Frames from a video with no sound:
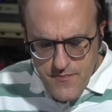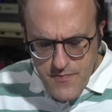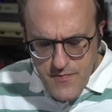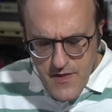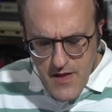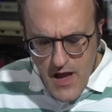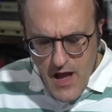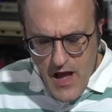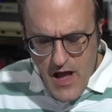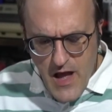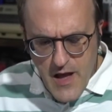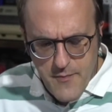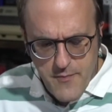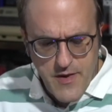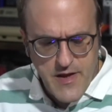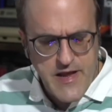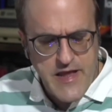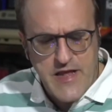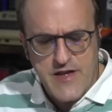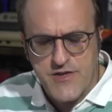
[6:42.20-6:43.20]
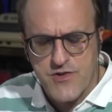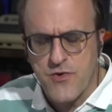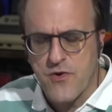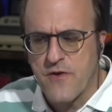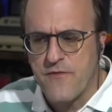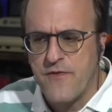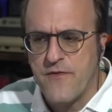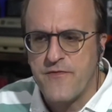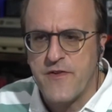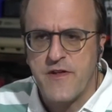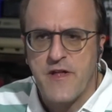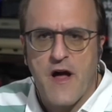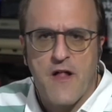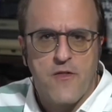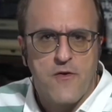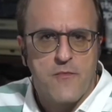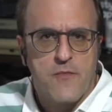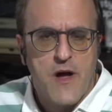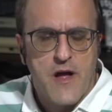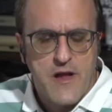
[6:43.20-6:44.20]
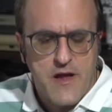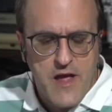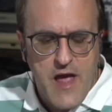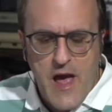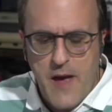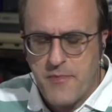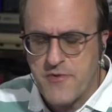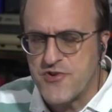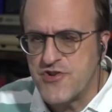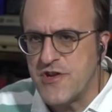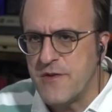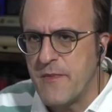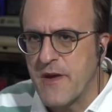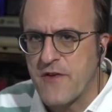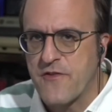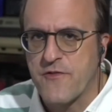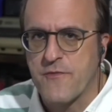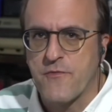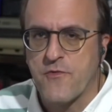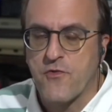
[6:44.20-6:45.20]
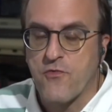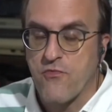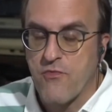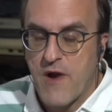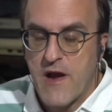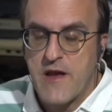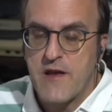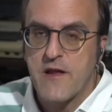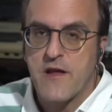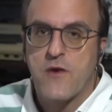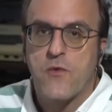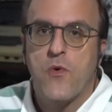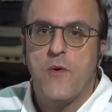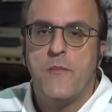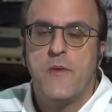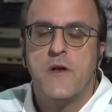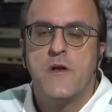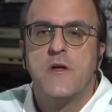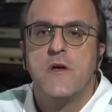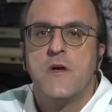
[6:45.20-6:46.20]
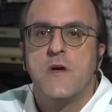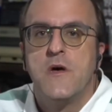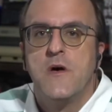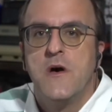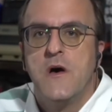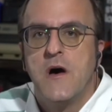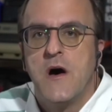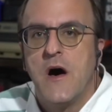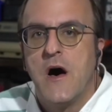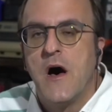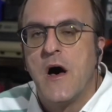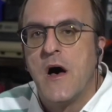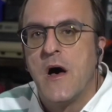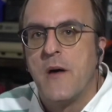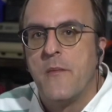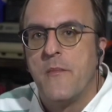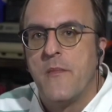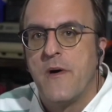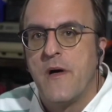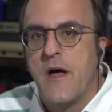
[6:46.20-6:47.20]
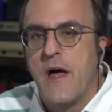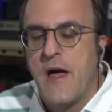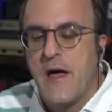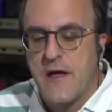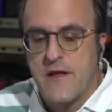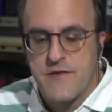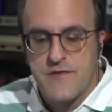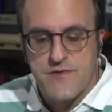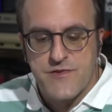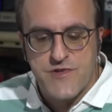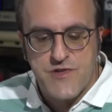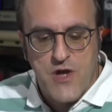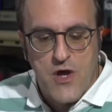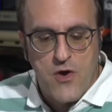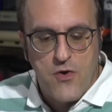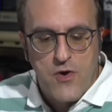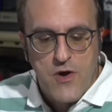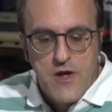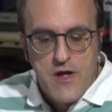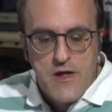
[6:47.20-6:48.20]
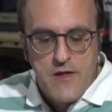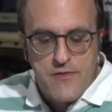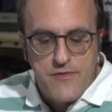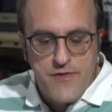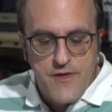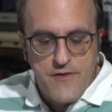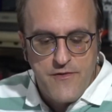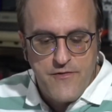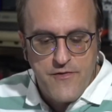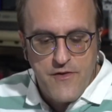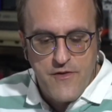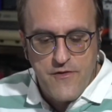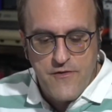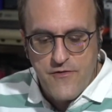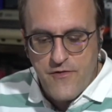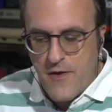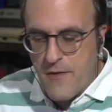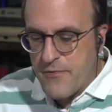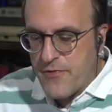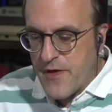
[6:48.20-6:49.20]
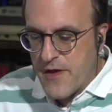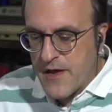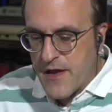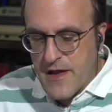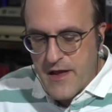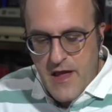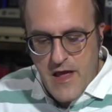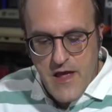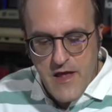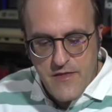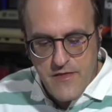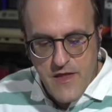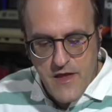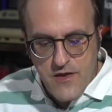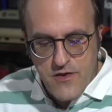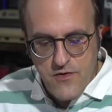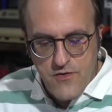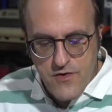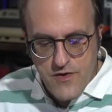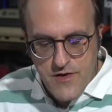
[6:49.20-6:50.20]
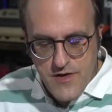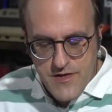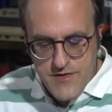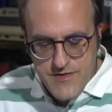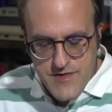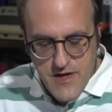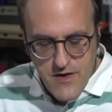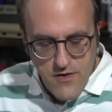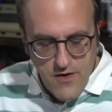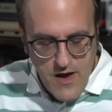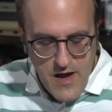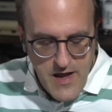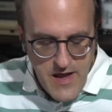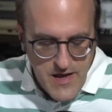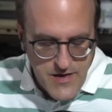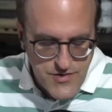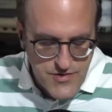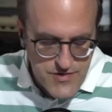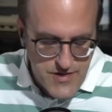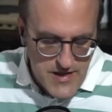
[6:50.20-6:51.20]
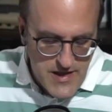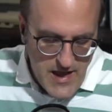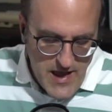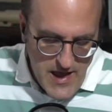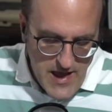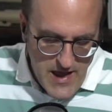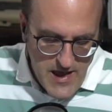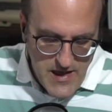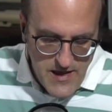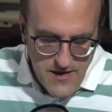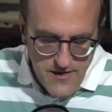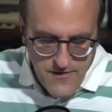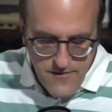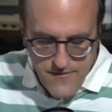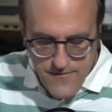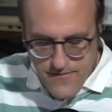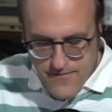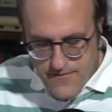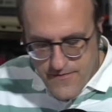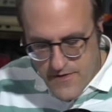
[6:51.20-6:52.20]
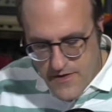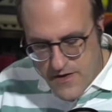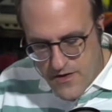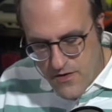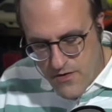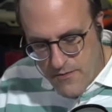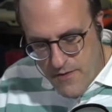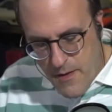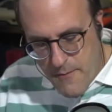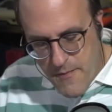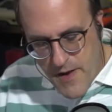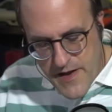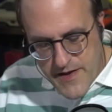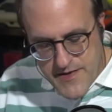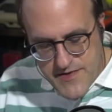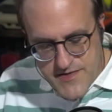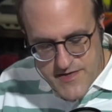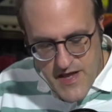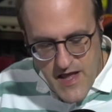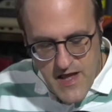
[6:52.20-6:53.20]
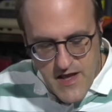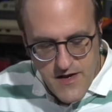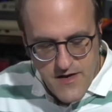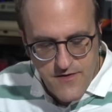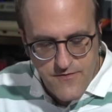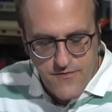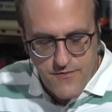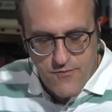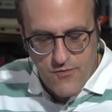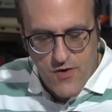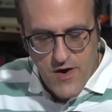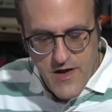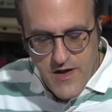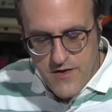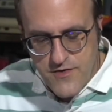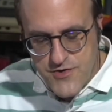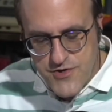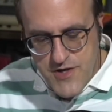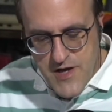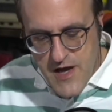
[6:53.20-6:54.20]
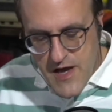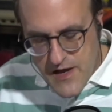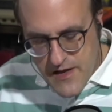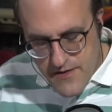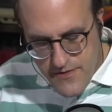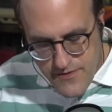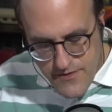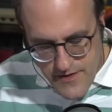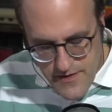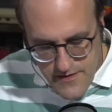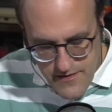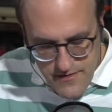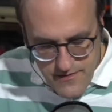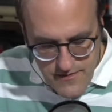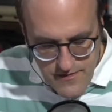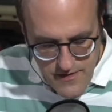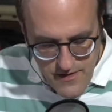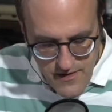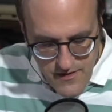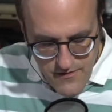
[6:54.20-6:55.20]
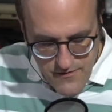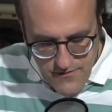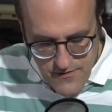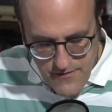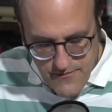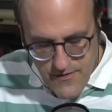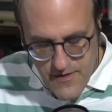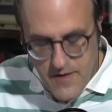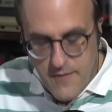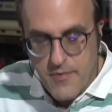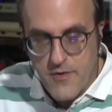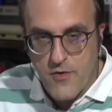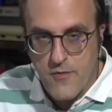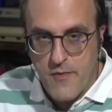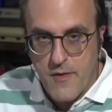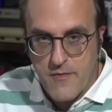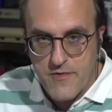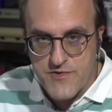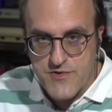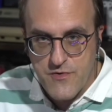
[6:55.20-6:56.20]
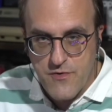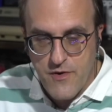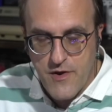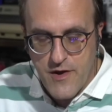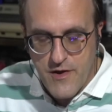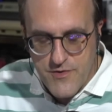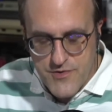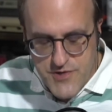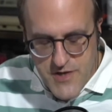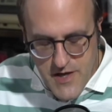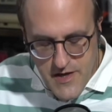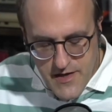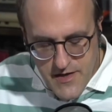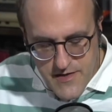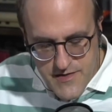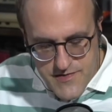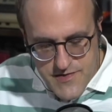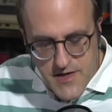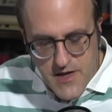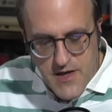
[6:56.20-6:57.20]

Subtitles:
Again, $250 mic. Apogee makes some great equipment. And so this is something, again, that you could consider. I actually have a mic stand from Radio Shack that, if anybody remembers what Radio Shack is,